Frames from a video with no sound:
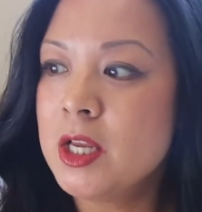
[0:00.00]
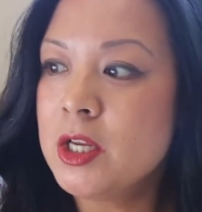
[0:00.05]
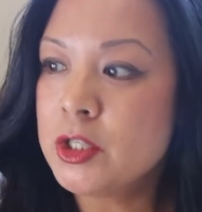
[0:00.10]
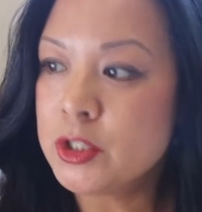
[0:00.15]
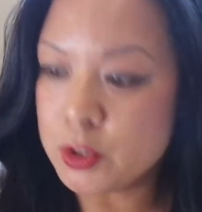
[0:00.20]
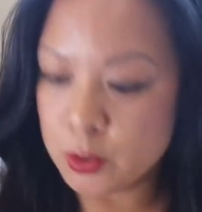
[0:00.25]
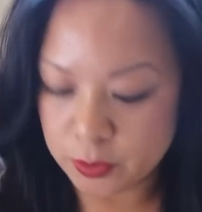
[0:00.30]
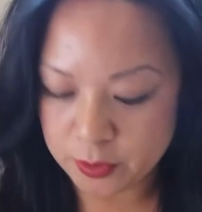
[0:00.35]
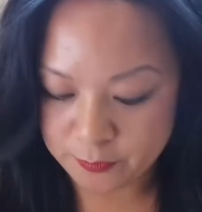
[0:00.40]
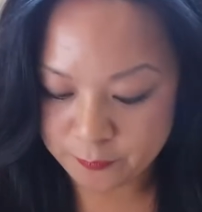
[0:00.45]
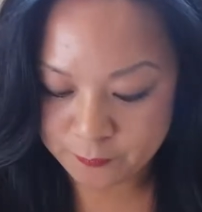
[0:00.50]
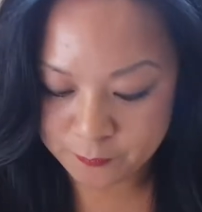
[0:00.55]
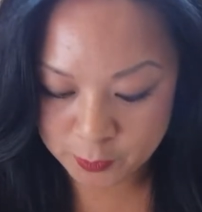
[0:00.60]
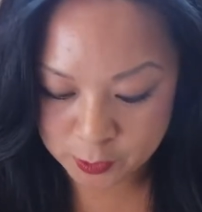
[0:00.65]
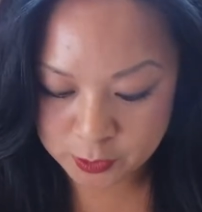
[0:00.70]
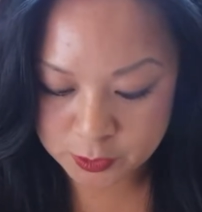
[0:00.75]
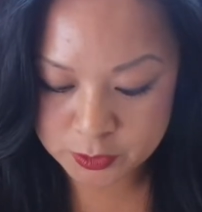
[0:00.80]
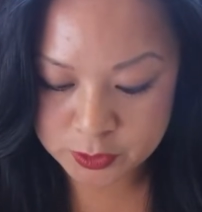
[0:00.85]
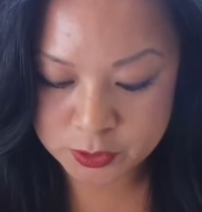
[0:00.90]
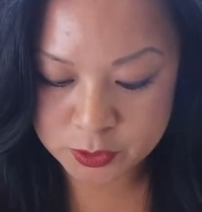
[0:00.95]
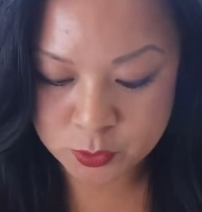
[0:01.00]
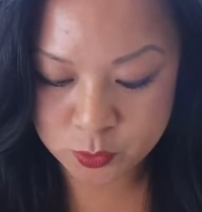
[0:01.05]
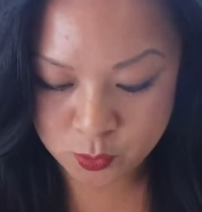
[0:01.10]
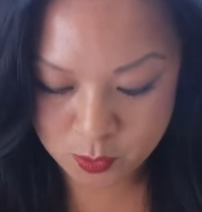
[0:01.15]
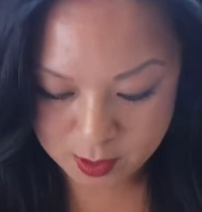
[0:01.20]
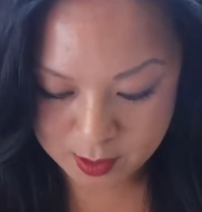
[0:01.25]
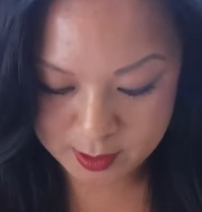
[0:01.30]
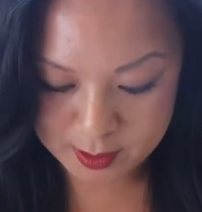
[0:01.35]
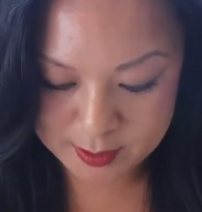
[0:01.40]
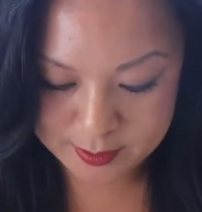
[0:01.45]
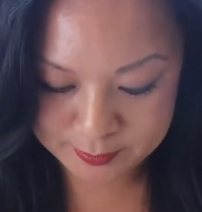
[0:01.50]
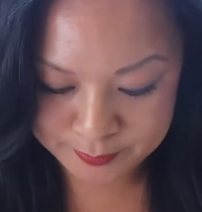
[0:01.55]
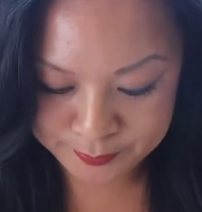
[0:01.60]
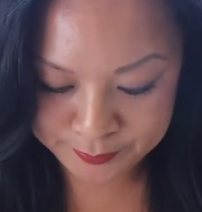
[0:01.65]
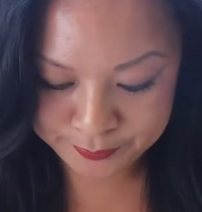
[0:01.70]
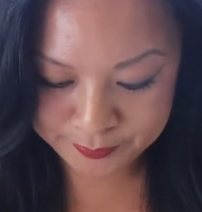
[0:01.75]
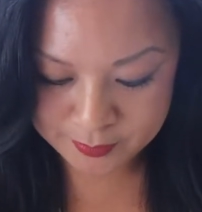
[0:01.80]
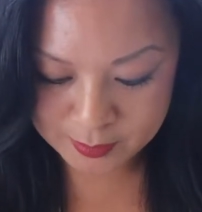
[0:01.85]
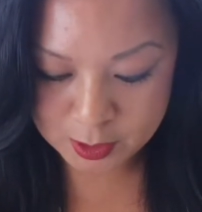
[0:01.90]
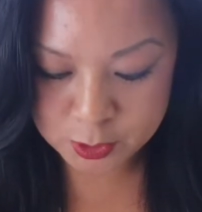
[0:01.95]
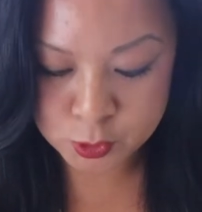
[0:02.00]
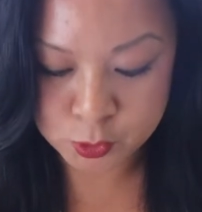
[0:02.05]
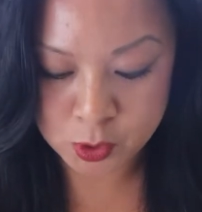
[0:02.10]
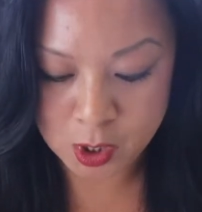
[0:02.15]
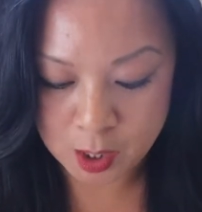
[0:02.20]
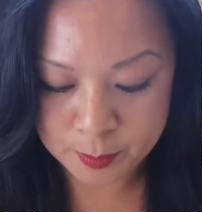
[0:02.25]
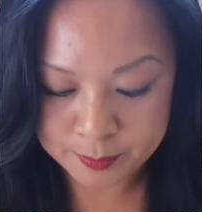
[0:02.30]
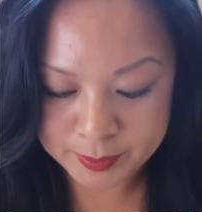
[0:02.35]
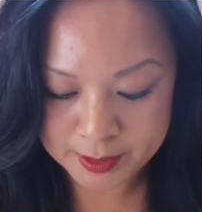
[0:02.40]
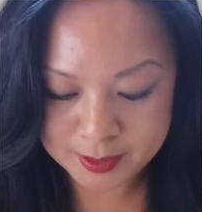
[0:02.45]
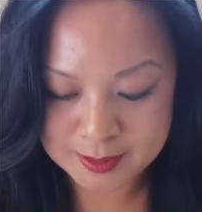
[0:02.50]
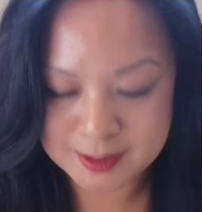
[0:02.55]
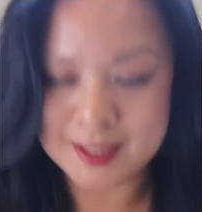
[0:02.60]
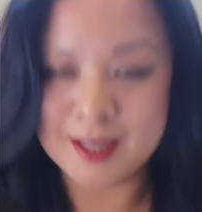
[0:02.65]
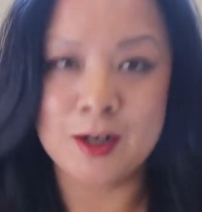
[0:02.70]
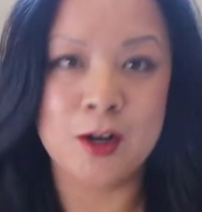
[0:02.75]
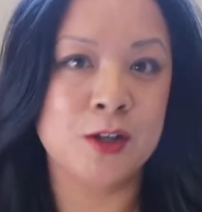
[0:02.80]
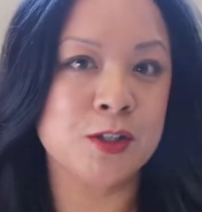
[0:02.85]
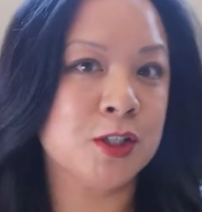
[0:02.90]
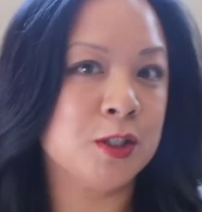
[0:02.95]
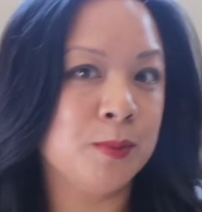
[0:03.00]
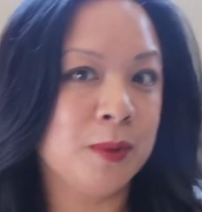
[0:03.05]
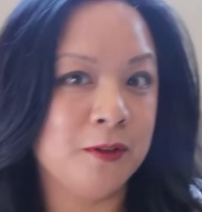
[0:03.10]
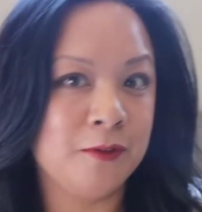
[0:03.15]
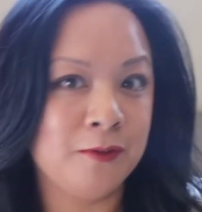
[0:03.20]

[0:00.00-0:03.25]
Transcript: So the first one, Tropics, can also be